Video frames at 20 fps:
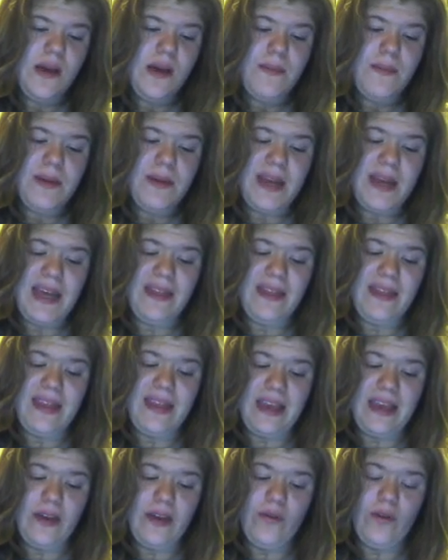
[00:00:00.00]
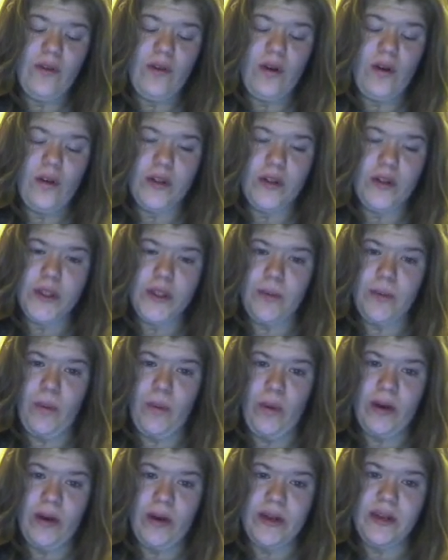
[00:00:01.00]
but again, thank you for all the
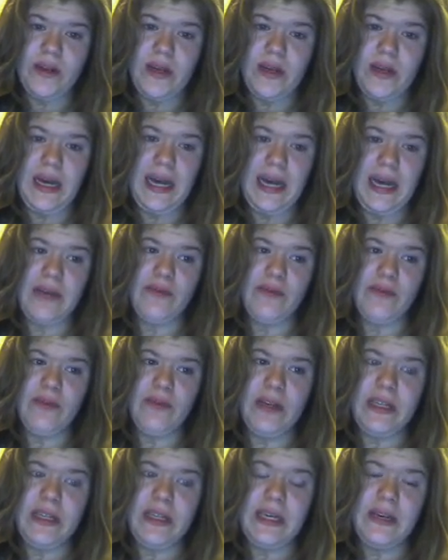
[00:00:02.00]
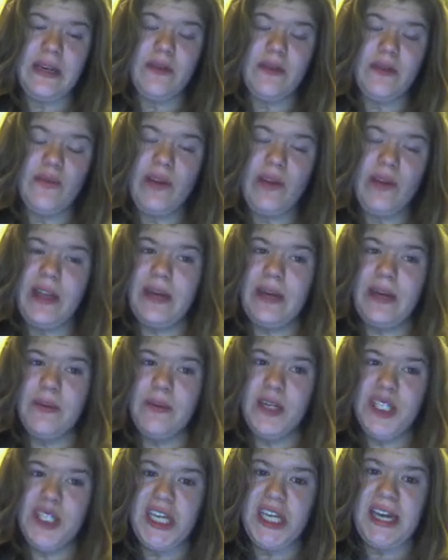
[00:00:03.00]
support. I really, really
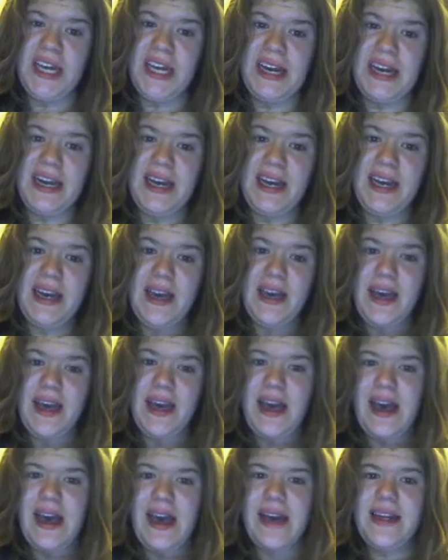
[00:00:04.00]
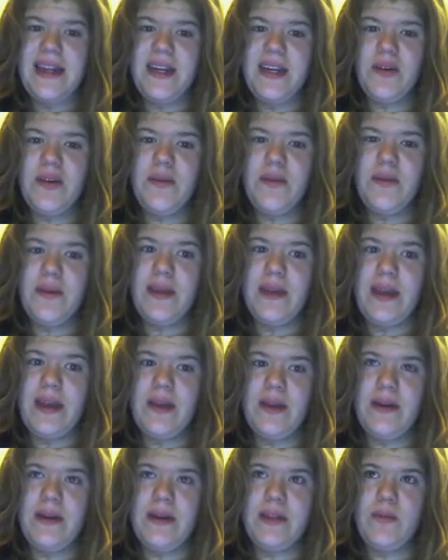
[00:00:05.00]
appreciate it. And I know that
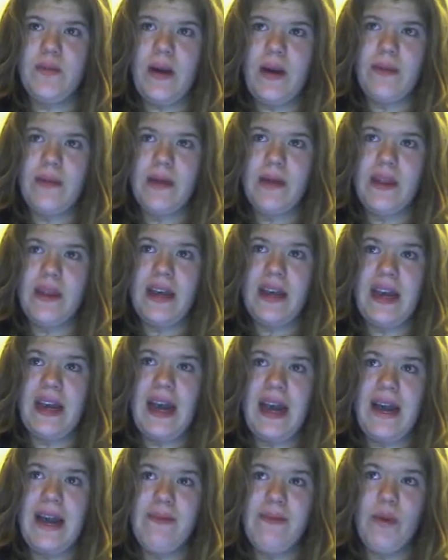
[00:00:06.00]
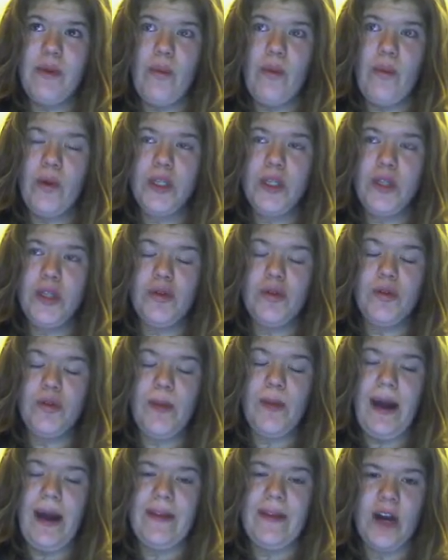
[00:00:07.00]
you guys probably think I'm the worst
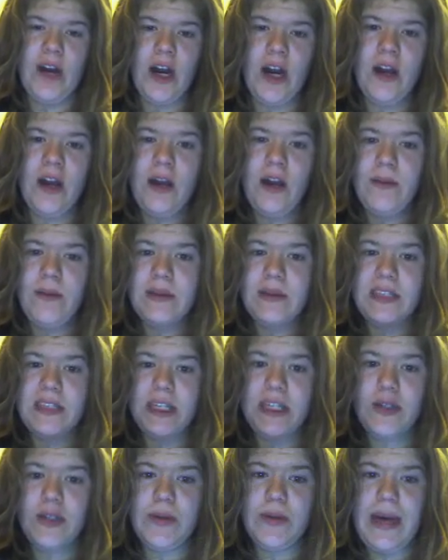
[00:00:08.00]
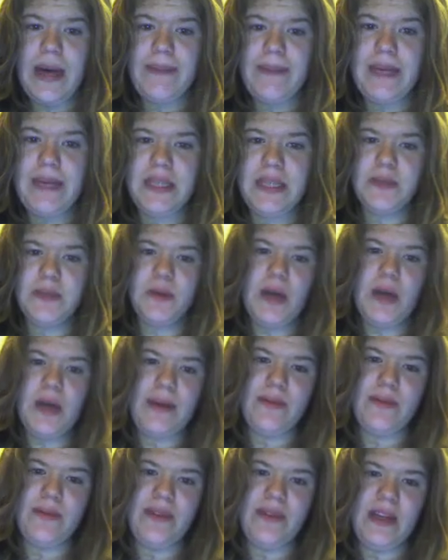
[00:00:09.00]
YouTuber ever because I do not make
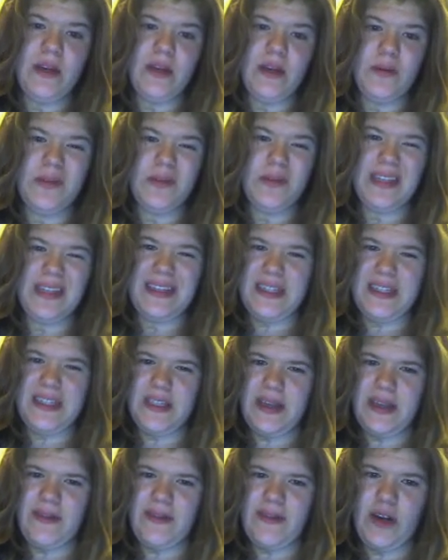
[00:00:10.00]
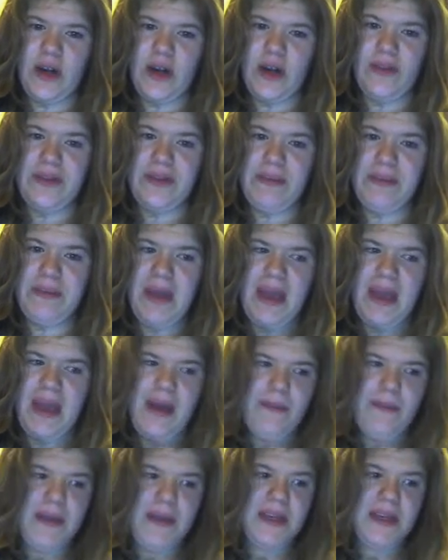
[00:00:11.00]
subscriber videos, at least not very often,
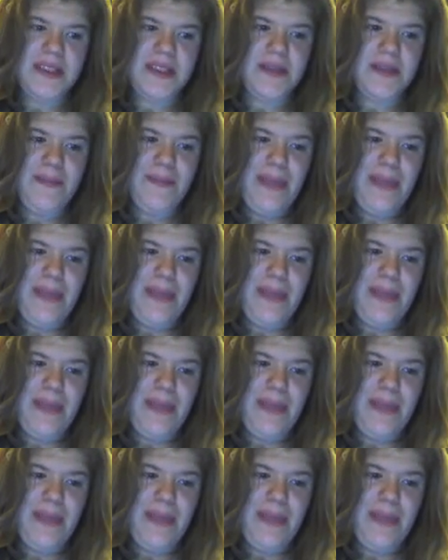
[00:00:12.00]
because